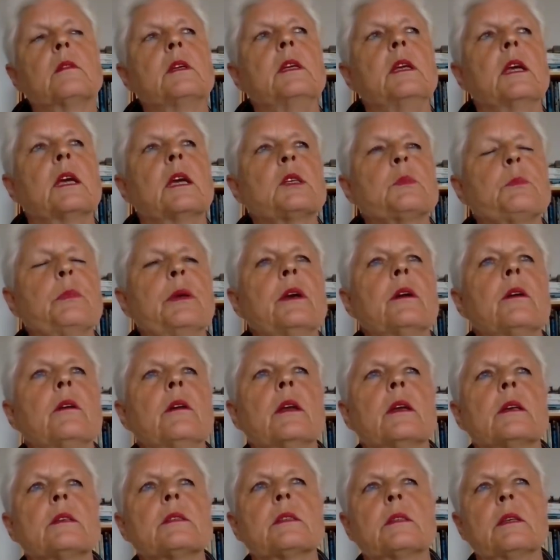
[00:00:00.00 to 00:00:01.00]
he
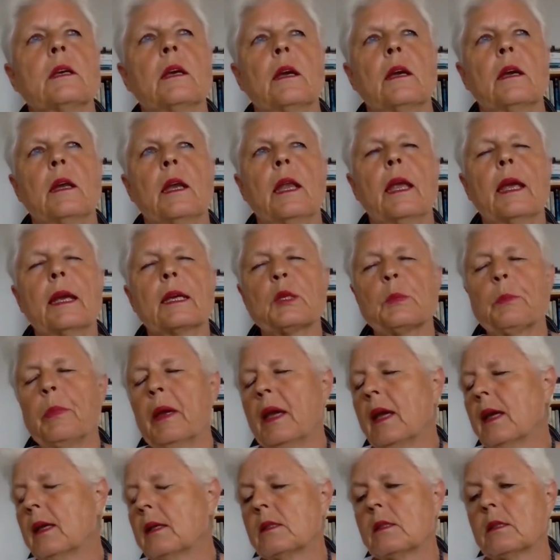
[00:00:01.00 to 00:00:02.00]
experienced an
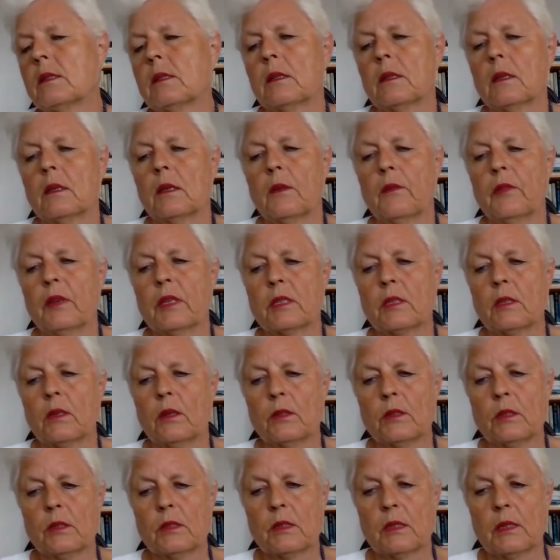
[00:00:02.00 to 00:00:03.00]
expansion of his
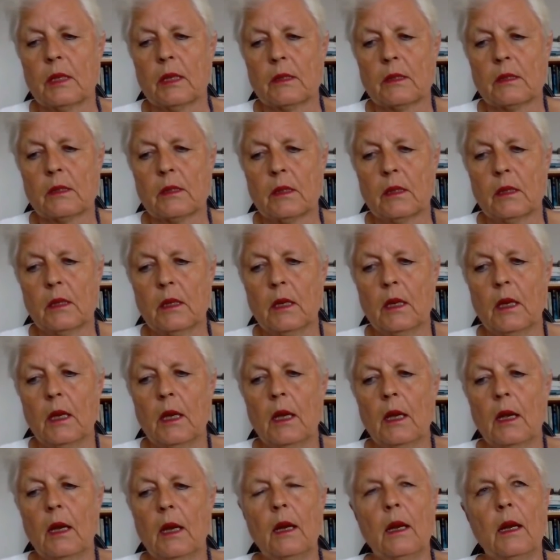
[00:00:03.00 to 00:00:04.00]
consciousness.
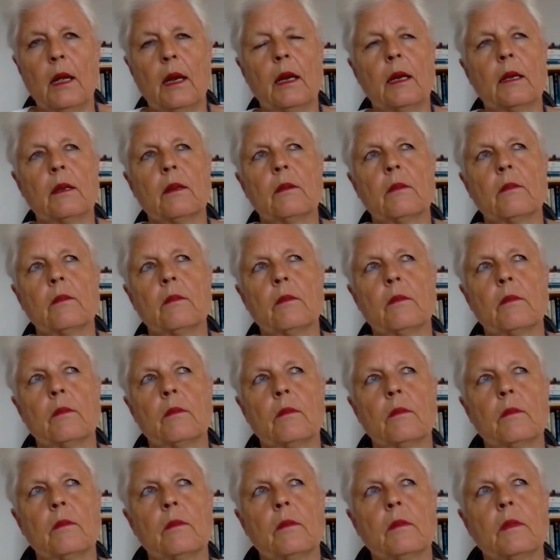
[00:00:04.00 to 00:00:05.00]
Like
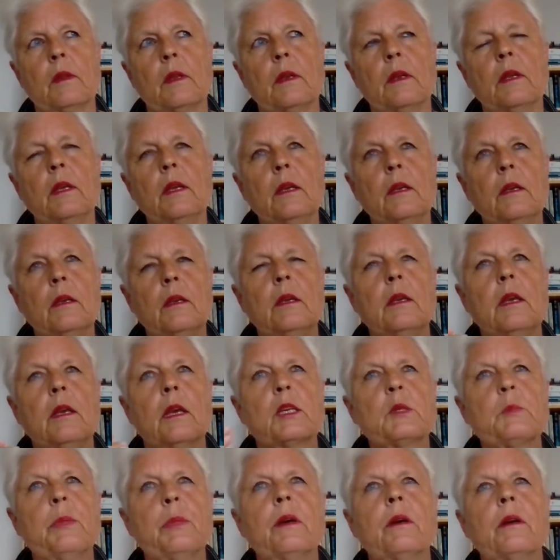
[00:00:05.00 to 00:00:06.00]
he
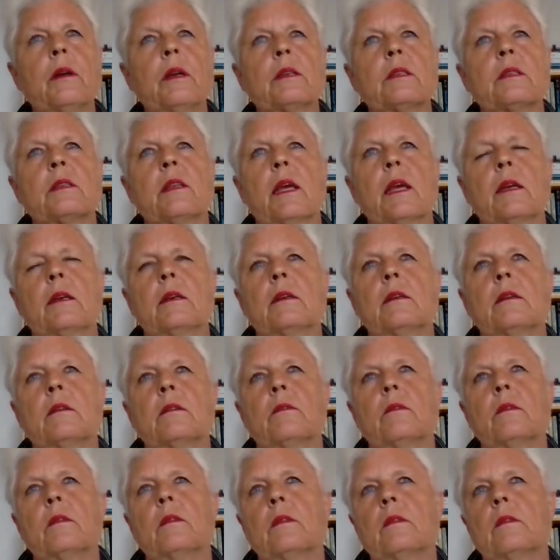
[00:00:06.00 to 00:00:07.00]
experienced that
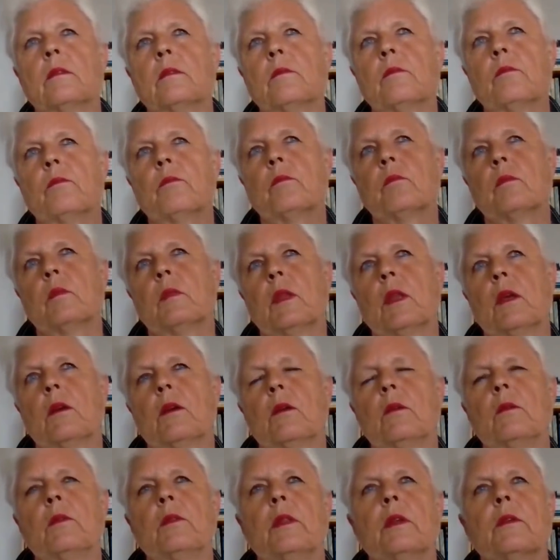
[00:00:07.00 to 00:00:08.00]

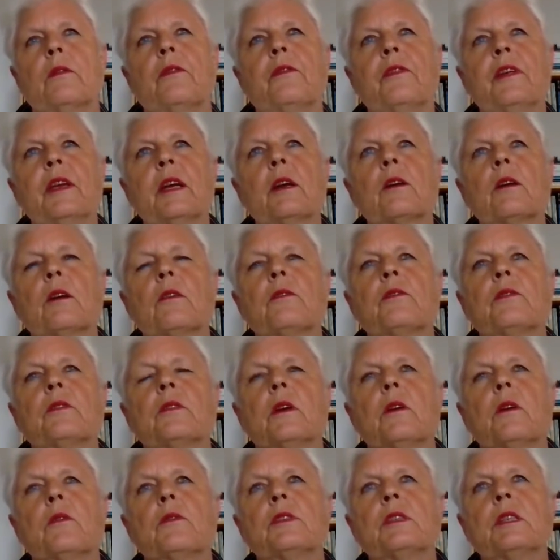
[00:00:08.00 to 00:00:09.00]
the figure
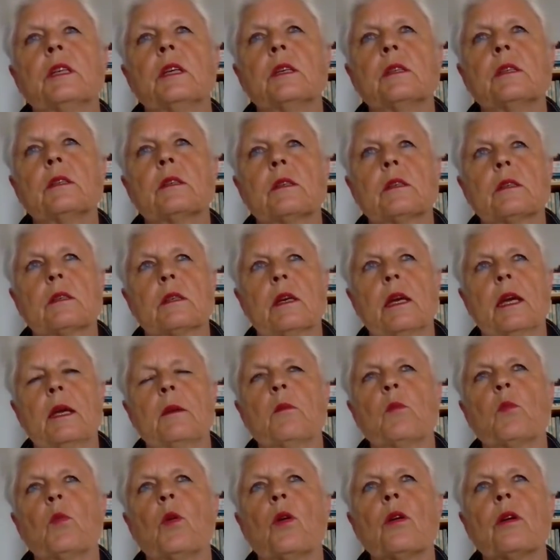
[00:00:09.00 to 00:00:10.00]
of Jesus
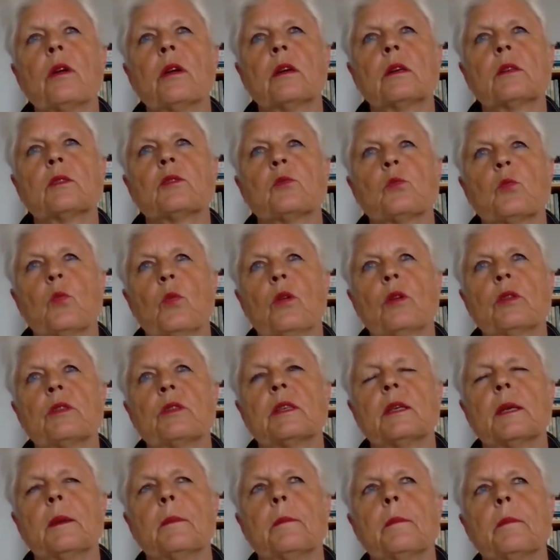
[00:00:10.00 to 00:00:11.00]
came walking
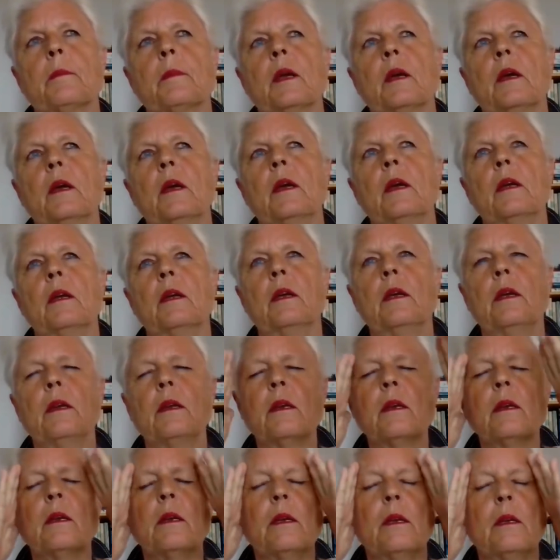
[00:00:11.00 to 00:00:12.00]
towards him
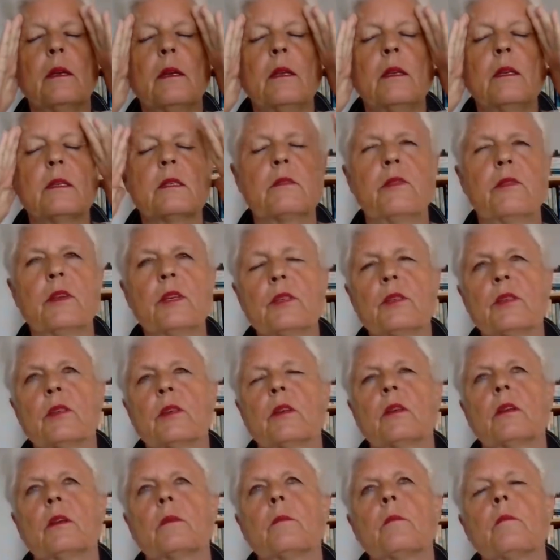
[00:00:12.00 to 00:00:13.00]
in his
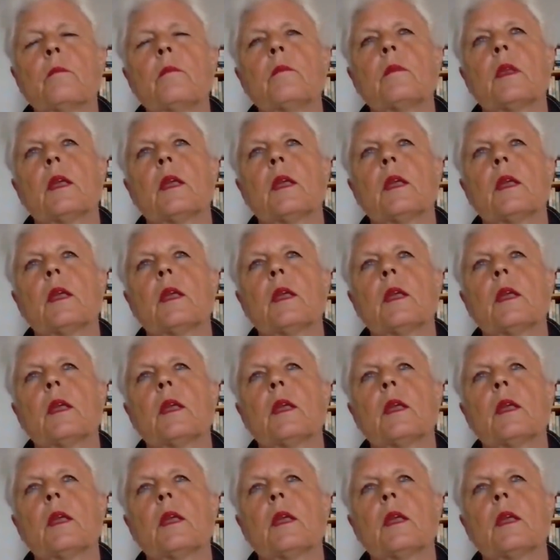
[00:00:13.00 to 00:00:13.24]
vision,